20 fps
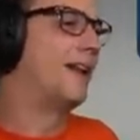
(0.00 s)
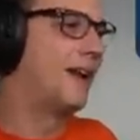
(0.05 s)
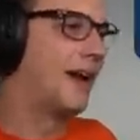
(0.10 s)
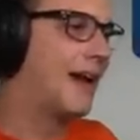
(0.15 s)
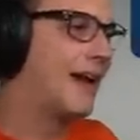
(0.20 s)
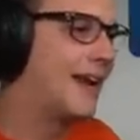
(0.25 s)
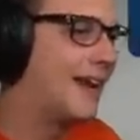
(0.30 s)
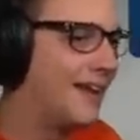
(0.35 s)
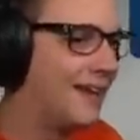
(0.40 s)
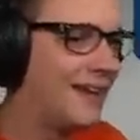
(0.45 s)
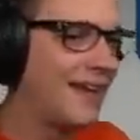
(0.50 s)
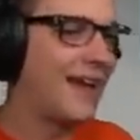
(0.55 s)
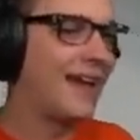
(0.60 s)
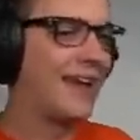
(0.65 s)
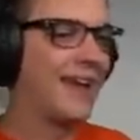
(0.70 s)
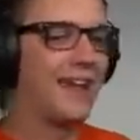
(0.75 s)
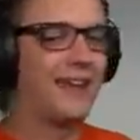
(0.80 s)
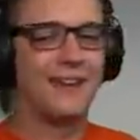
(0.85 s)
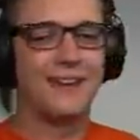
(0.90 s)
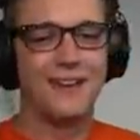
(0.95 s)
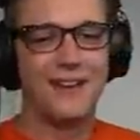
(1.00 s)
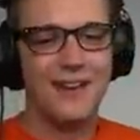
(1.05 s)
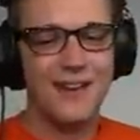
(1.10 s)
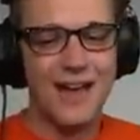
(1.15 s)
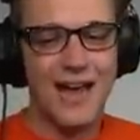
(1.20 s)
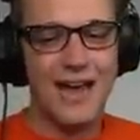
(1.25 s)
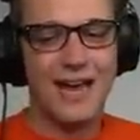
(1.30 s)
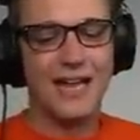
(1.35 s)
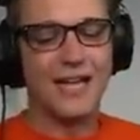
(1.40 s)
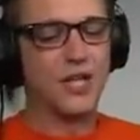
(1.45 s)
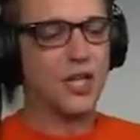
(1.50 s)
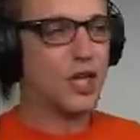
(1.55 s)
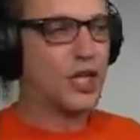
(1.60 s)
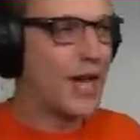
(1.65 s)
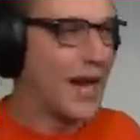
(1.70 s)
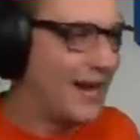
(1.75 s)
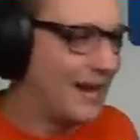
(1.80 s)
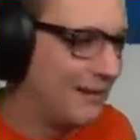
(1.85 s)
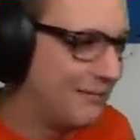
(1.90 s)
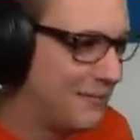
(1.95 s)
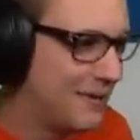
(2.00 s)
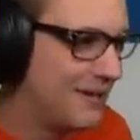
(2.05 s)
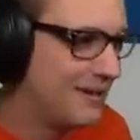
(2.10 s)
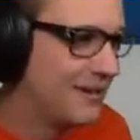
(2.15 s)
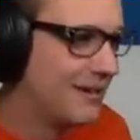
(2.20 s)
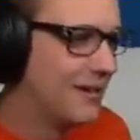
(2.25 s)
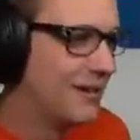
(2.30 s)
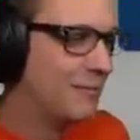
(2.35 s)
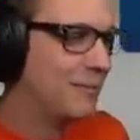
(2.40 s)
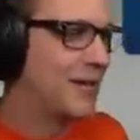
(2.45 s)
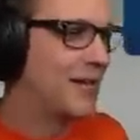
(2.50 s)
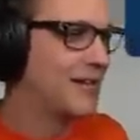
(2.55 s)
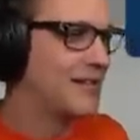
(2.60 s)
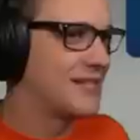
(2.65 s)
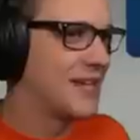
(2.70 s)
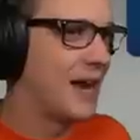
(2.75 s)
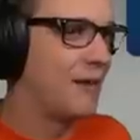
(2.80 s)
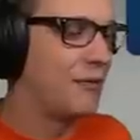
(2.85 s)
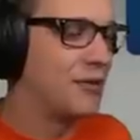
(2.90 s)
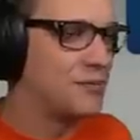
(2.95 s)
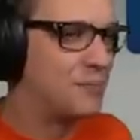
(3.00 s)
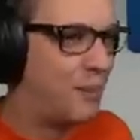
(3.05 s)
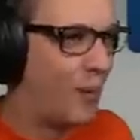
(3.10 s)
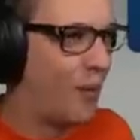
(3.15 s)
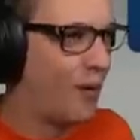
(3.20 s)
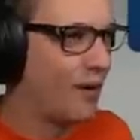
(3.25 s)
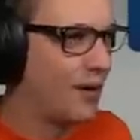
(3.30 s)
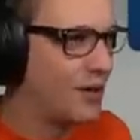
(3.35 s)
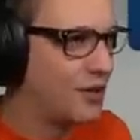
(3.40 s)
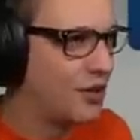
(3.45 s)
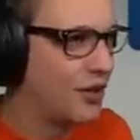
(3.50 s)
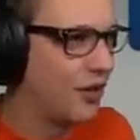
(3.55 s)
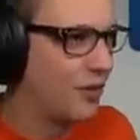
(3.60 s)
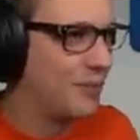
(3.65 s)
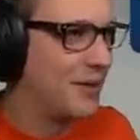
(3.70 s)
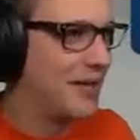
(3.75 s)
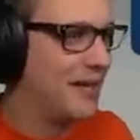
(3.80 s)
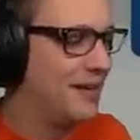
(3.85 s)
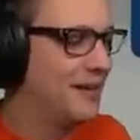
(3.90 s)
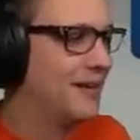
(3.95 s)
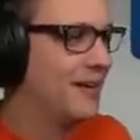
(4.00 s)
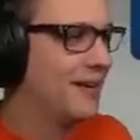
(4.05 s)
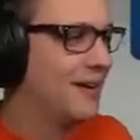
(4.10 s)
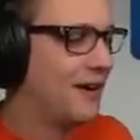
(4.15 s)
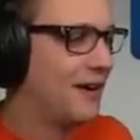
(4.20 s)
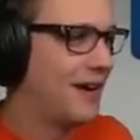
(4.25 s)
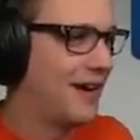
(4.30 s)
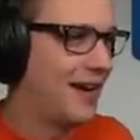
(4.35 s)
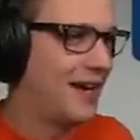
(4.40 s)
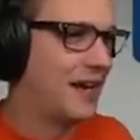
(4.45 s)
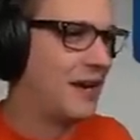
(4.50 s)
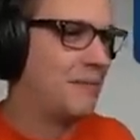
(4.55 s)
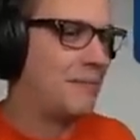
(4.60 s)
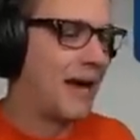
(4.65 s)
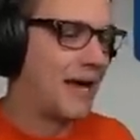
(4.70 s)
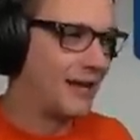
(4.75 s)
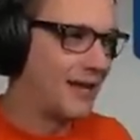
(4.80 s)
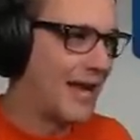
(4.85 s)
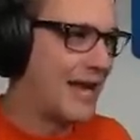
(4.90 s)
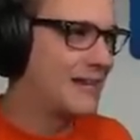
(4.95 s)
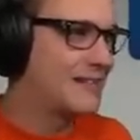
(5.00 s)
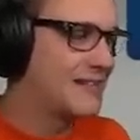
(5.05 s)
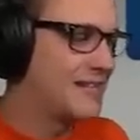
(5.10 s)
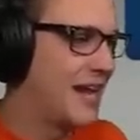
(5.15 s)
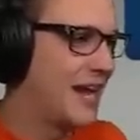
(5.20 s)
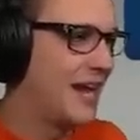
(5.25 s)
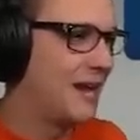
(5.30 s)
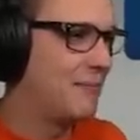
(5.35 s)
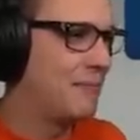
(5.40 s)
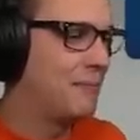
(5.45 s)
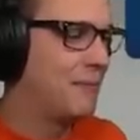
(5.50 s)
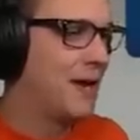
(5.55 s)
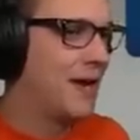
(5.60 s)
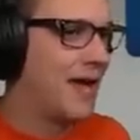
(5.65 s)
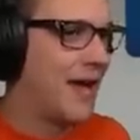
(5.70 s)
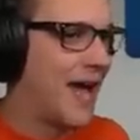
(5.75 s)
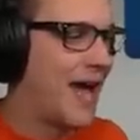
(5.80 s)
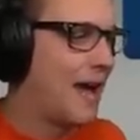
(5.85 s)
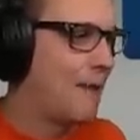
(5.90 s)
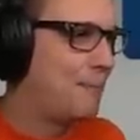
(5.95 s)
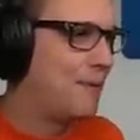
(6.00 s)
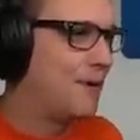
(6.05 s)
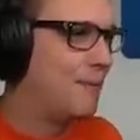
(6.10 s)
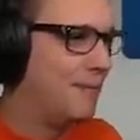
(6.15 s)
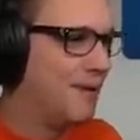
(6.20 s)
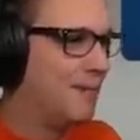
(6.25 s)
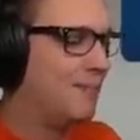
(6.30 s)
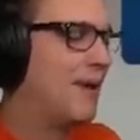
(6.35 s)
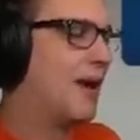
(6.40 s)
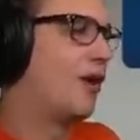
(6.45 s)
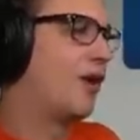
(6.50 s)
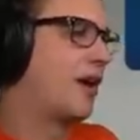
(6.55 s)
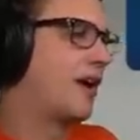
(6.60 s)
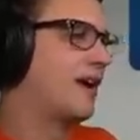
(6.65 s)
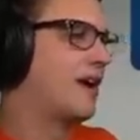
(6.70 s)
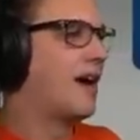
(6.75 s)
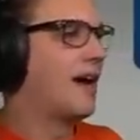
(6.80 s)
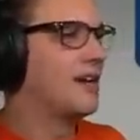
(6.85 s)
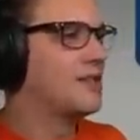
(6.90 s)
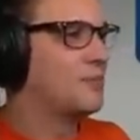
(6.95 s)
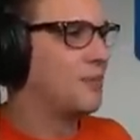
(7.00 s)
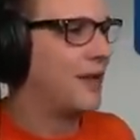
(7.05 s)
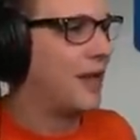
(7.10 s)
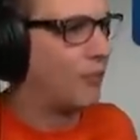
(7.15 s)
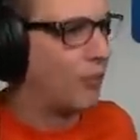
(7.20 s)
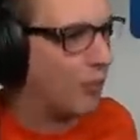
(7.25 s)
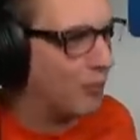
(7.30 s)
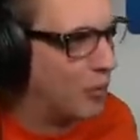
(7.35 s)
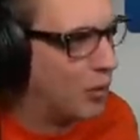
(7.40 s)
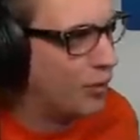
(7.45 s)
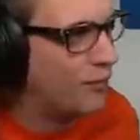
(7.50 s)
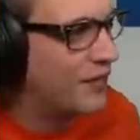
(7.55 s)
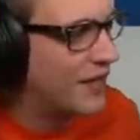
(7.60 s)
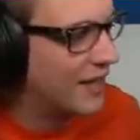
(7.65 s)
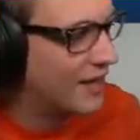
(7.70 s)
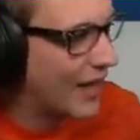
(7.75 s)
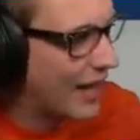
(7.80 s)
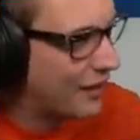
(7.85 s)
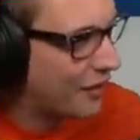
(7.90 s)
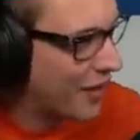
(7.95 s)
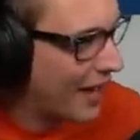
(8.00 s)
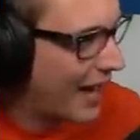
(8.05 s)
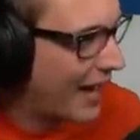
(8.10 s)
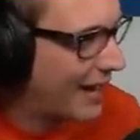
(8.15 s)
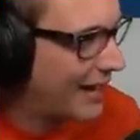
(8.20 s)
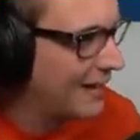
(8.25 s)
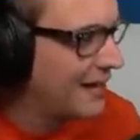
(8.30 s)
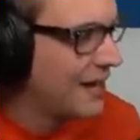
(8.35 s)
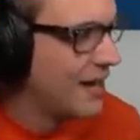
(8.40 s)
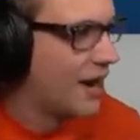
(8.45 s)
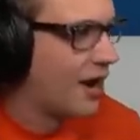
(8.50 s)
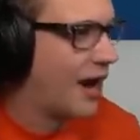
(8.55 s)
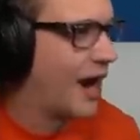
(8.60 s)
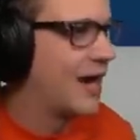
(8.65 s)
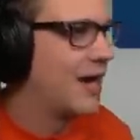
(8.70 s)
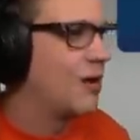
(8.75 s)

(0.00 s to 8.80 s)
I get shamed because I was born in Germany, all right? And my last name happened to be Americanized when they removed the letter N, all right?